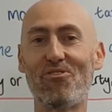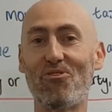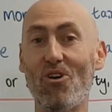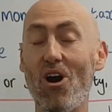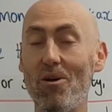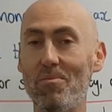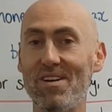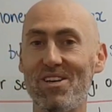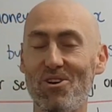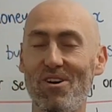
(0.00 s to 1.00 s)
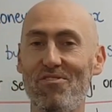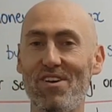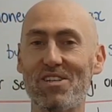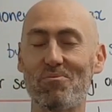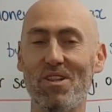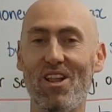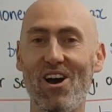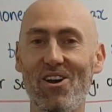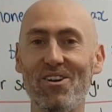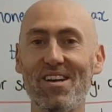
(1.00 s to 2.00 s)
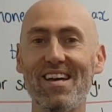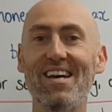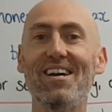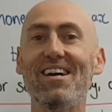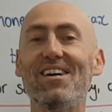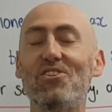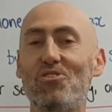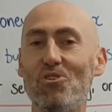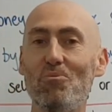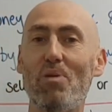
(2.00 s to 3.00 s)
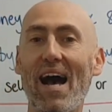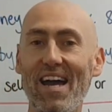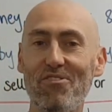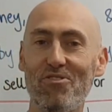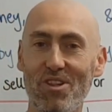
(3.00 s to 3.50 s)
from your investment loan to pay for